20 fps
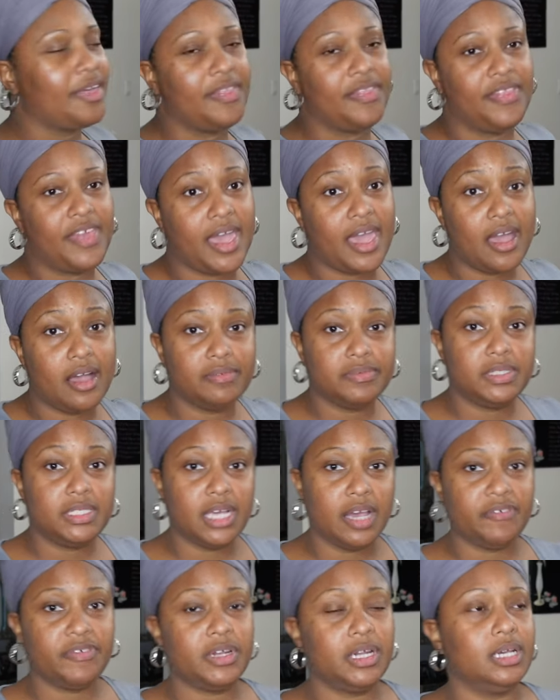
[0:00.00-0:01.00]
they have
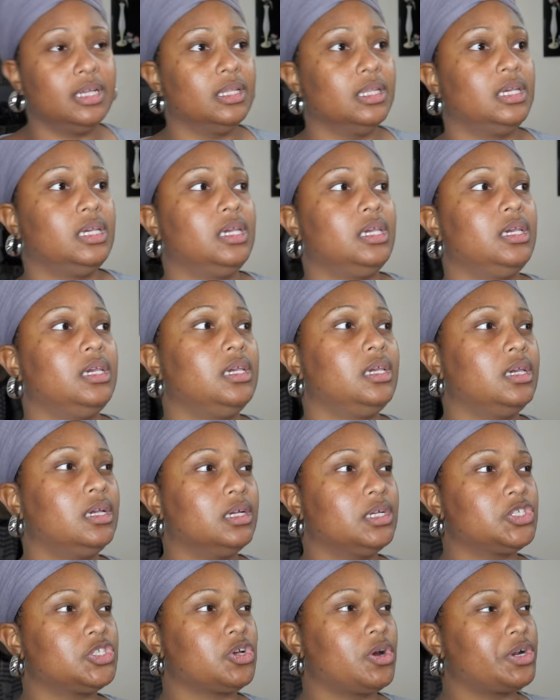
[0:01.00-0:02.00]
definitely
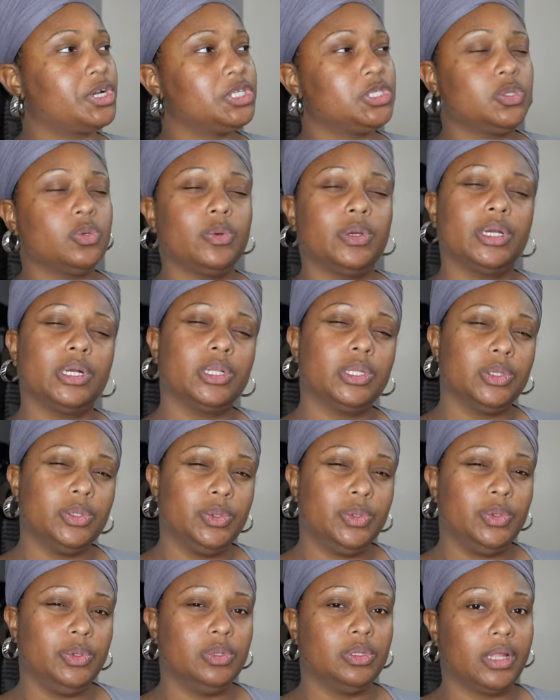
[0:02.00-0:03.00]
started to
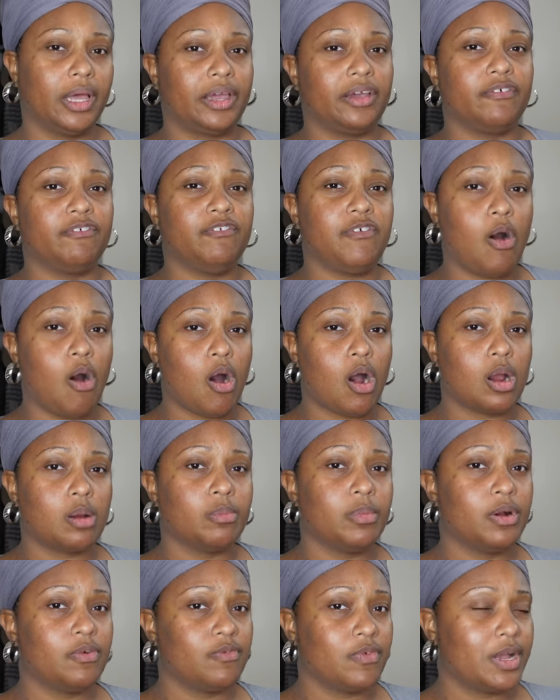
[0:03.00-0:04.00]
include like
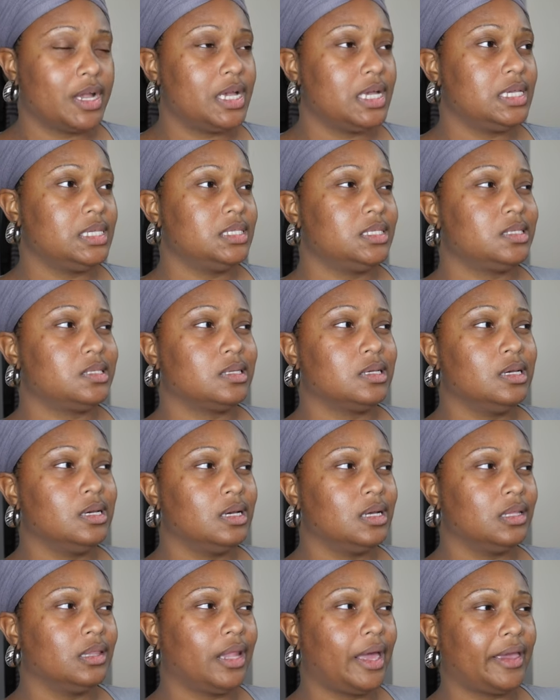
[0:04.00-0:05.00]
farm raised
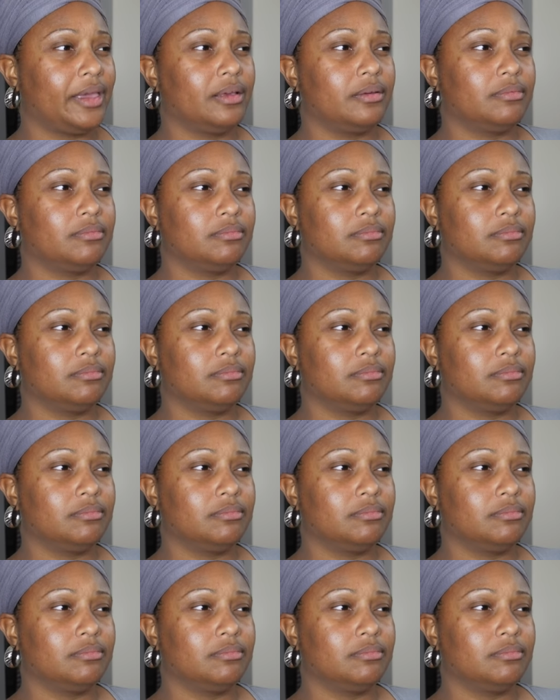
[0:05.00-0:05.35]
like